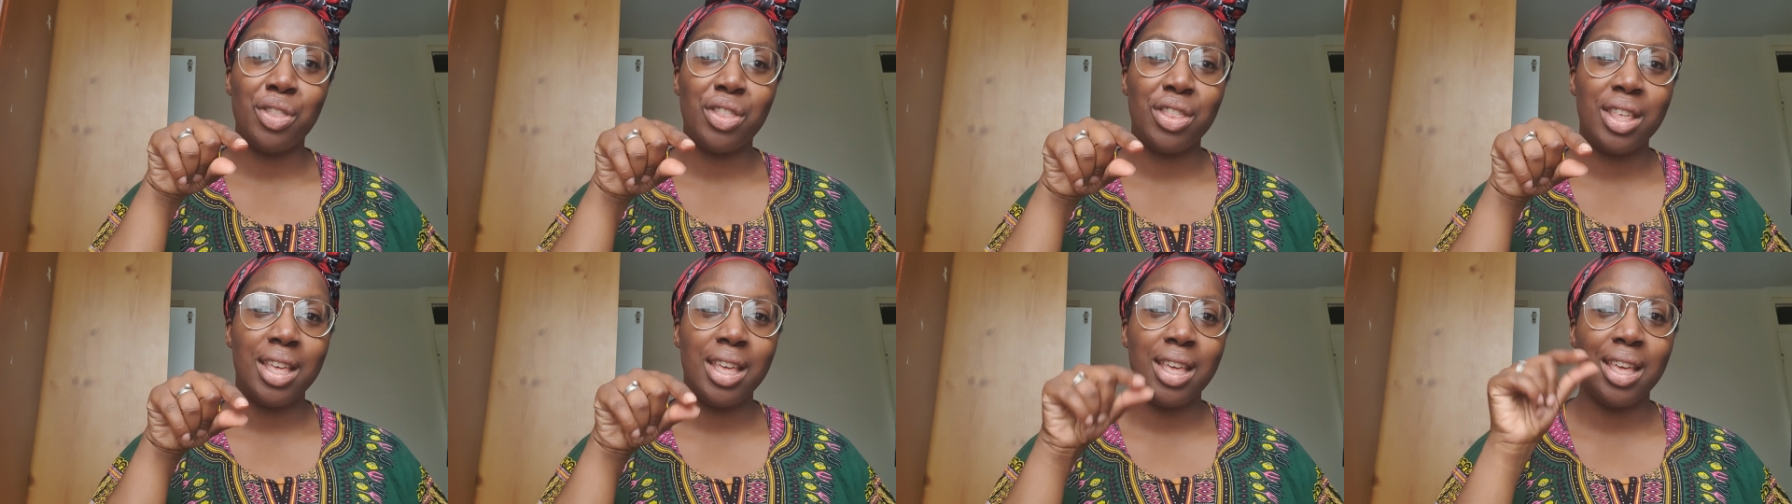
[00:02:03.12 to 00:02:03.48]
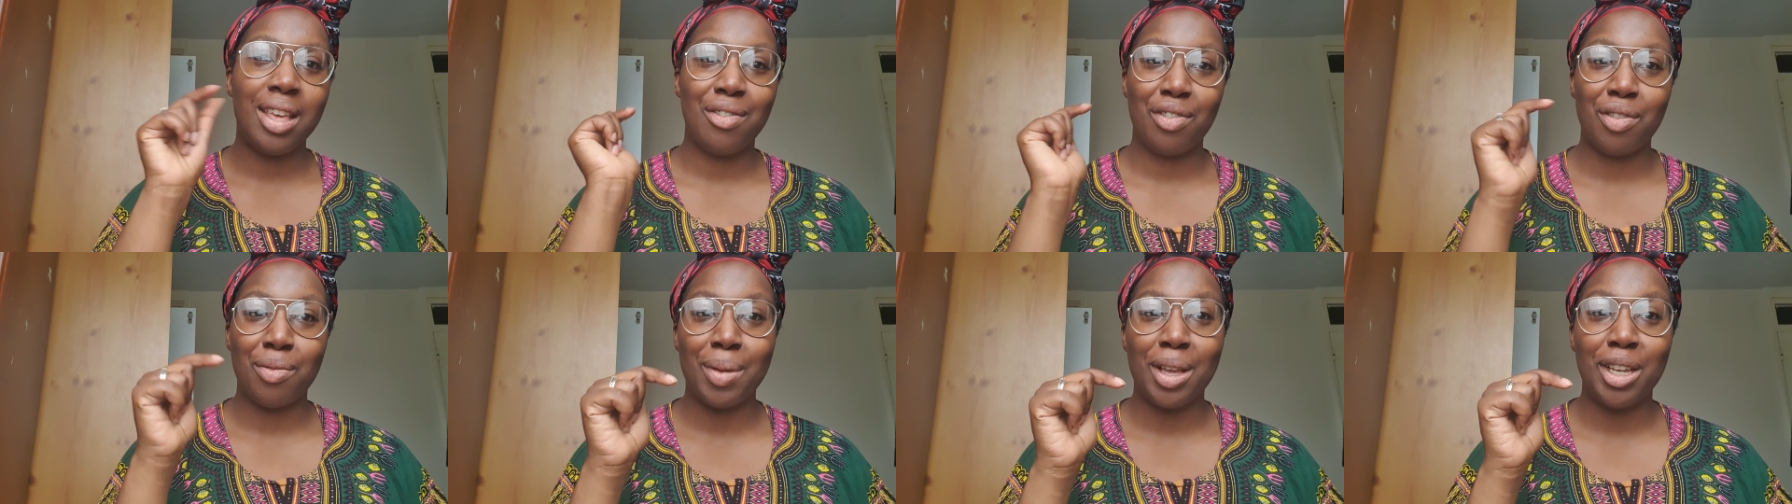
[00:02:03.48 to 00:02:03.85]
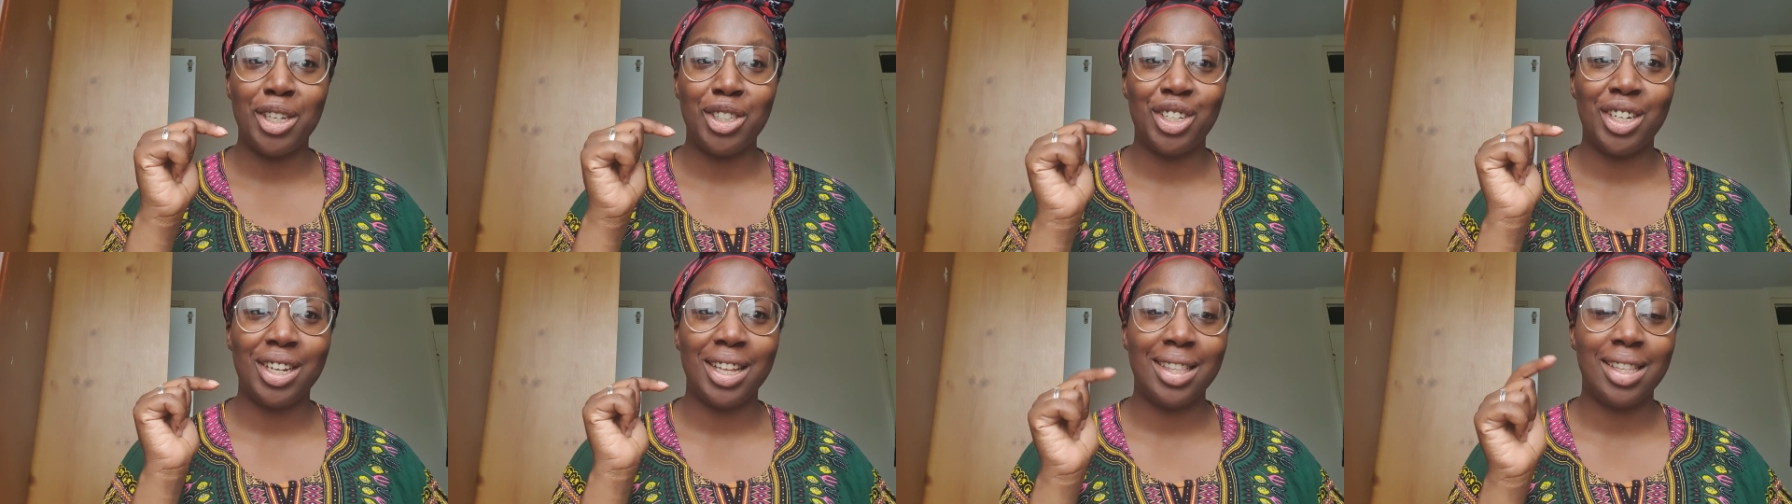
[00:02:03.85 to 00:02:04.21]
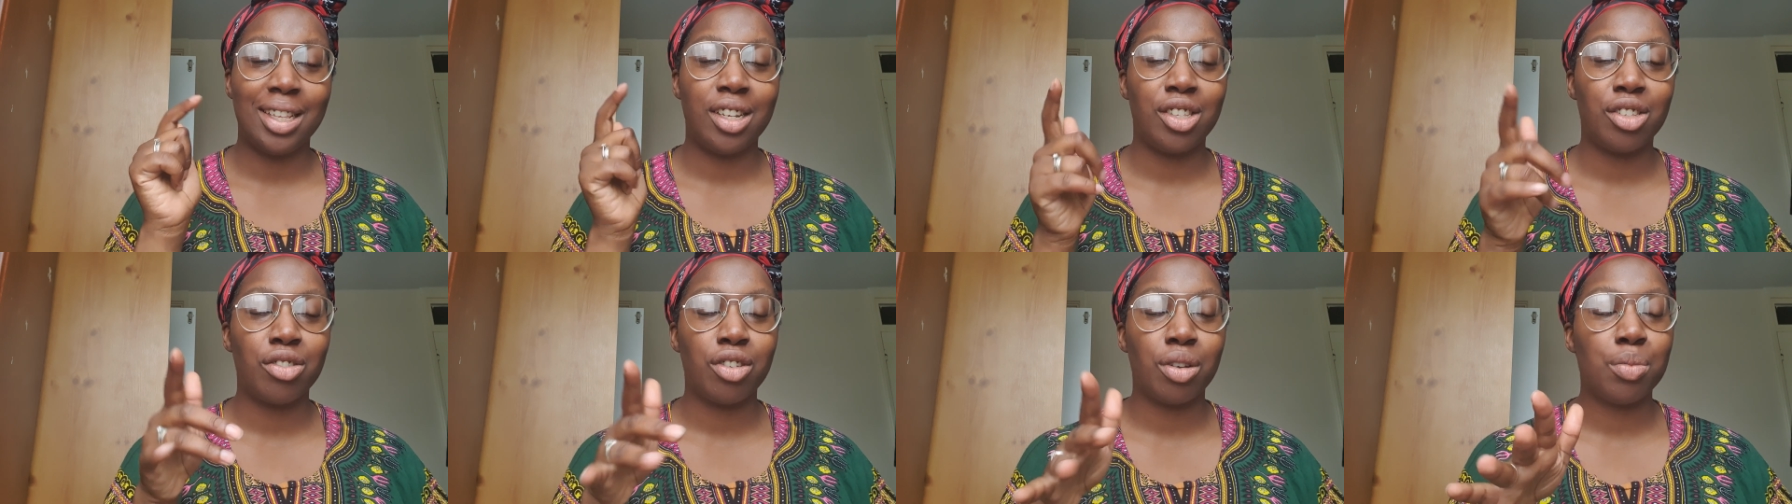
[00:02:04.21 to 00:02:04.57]
the information in the
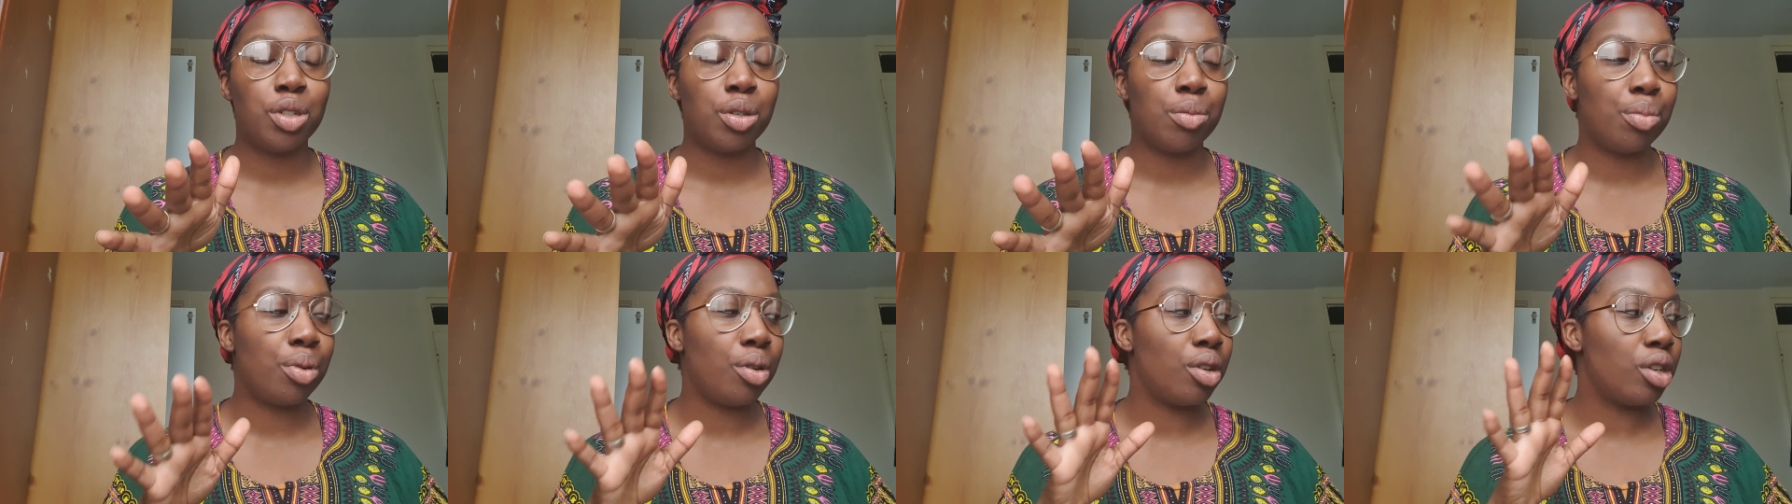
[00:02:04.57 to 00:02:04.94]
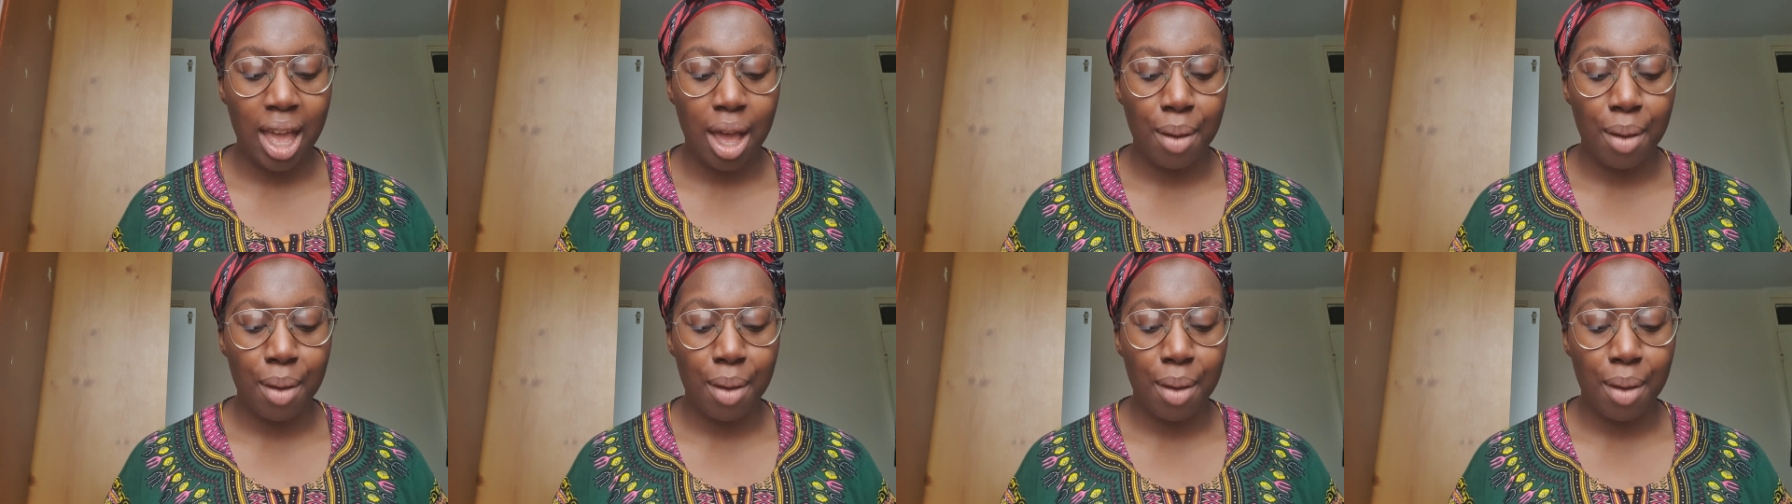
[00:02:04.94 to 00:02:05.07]
description box.